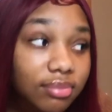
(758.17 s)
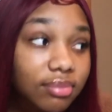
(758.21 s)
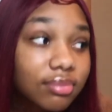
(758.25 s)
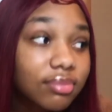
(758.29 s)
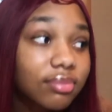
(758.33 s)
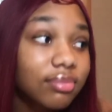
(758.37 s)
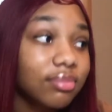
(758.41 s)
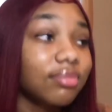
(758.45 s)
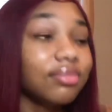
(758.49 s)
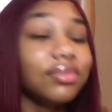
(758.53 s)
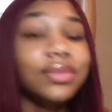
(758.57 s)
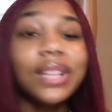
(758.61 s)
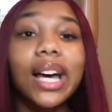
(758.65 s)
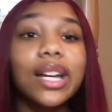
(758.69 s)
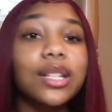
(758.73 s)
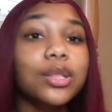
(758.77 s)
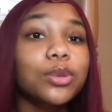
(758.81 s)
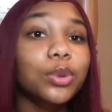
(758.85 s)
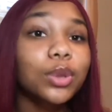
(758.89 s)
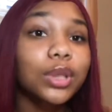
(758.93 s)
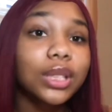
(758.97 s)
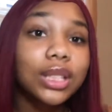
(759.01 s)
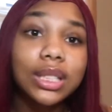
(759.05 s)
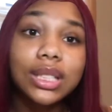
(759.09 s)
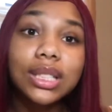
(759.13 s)
that's
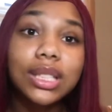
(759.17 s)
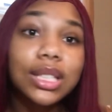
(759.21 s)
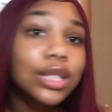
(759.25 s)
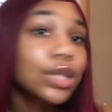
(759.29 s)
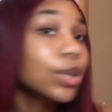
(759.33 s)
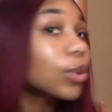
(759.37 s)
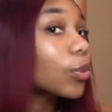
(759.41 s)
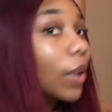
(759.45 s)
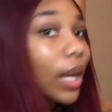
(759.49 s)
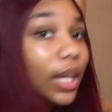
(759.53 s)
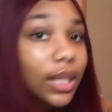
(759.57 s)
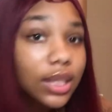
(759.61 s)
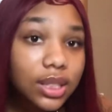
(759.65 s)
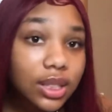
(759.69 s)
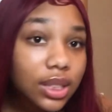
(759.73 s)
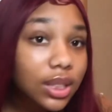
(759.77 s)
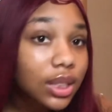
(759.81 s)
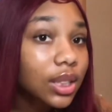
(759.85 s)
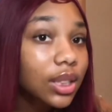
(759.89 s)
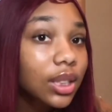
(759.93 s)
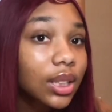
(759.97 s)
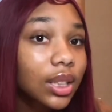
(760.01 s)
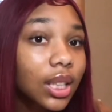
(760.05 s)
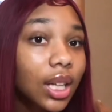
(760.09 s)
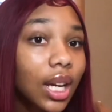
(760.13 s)
really the
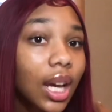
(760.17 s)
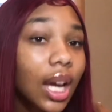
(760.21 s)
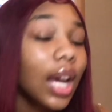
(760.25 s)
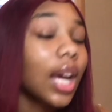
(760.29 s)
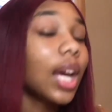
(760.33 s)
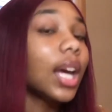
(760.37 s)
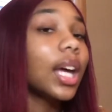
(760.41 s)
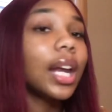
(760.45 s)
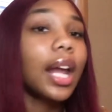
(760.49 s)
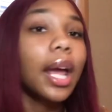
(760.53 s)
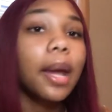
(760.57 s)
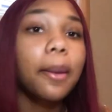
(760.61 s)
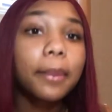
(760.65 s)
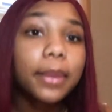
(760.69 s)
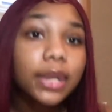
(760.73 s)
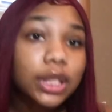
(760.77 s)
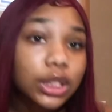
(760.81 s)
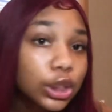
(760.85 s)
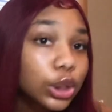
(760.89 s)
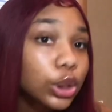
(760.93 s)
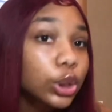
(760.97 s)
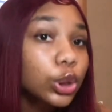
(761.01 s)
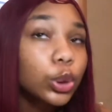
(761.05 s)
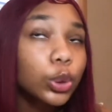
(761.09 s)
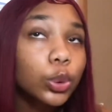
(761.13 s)
situation. It ain't
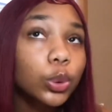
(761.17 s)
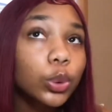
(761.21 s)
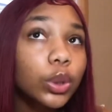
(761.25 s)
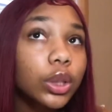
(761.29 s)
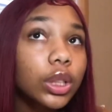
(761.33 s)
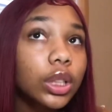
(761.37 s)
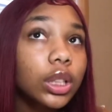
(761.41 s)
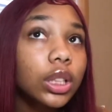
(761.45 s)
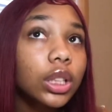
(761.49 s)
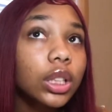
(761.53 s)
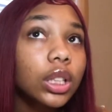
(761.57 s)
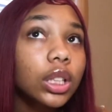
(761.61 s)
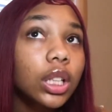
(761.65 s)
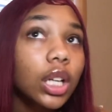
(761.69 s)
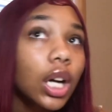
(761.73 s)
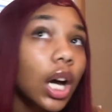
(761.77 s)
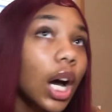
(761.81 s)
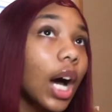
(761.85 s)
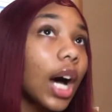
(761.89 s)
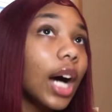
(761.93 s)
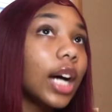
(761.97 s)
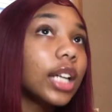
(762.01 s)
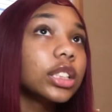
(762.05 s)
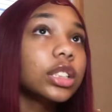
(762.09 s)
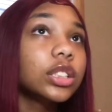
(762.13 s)
much to it.
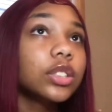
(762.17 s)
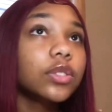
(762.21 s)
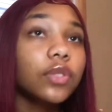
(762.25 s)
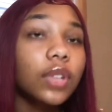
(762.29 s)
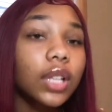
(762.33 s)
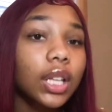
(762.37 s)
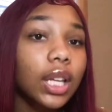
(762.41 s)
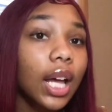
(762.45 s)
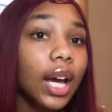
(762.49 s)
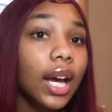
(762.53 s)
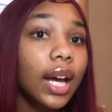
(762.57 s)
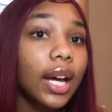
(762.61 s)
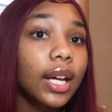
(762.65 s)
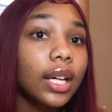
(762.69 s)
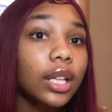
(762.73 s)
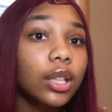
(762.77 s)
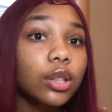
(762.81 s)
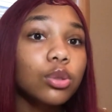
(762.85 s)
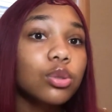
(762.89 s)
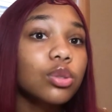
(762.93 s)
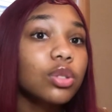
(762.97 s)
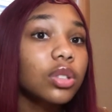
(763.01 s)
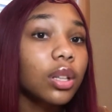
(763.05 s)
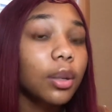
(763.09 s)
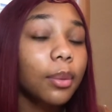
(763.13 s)
I just feel like you
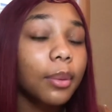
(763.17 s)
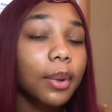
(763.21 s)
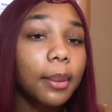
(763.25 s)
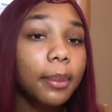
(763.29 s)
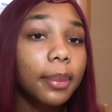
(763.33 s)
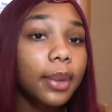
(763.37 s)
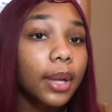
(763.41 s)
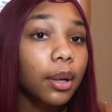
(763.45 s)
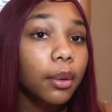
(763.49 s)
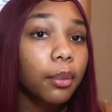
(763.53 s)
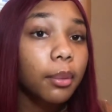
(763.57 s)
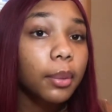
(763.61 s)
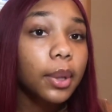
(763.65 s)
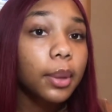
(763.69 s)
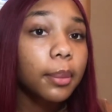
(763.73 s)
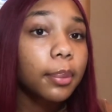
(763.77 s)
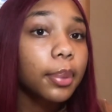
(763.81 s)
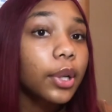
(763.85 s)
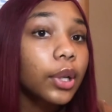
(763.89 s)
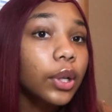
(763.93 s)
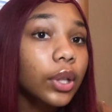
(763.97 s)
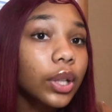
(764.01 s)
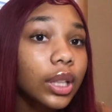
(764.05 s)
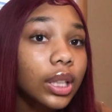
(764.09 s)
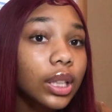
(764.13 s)
shouldn't have been playing with me,
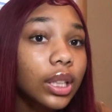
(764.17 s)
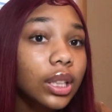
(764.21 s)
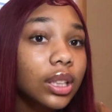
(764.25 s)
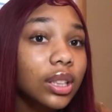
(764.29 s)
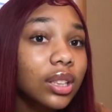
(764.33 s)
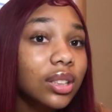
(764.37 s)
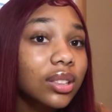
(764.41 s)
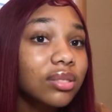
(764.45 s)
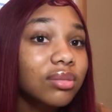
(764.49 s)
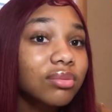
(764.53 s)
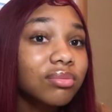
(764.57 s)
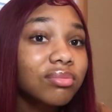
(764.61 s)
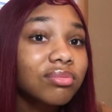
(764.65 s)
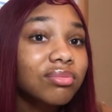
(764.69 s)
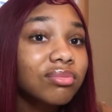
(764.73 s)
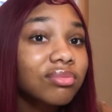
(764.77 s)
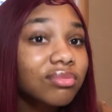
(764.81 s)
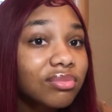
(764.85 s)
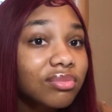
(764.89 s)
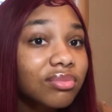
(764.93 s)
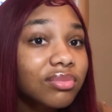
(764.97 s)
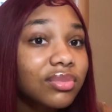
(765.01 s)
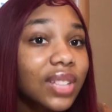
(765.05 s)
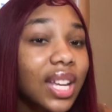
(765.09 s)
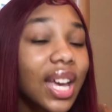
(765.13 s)
period.
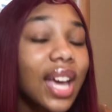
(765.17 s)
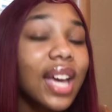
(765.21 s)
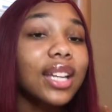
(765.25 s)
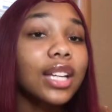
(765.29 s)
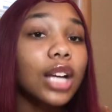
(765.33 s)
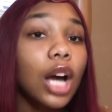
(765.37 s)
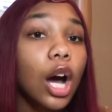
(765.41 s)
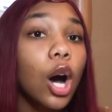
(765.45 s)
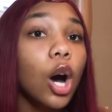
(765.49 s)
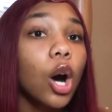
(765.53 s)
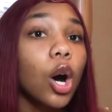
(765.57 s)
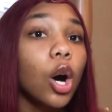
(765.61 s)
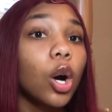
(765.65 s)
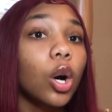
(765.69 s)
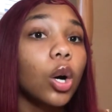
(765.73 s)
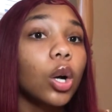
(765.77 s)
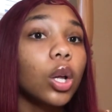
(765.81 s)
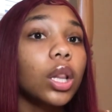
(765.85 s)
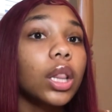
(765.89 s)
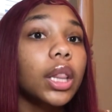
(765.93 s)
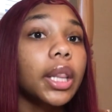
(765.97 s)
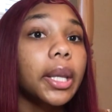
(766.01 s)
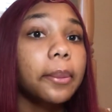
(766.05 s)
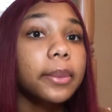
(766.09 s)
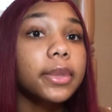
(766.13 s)
And y'all,
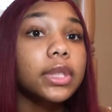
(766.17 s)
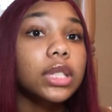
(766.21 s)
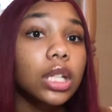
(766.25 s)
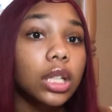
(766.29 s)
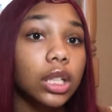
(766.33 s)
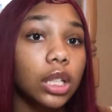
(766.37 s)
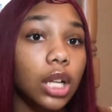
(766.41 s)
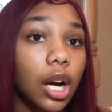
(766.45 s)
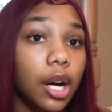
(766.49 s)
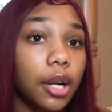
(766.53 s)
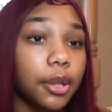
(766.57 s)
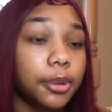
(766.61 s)
let me tell y'all,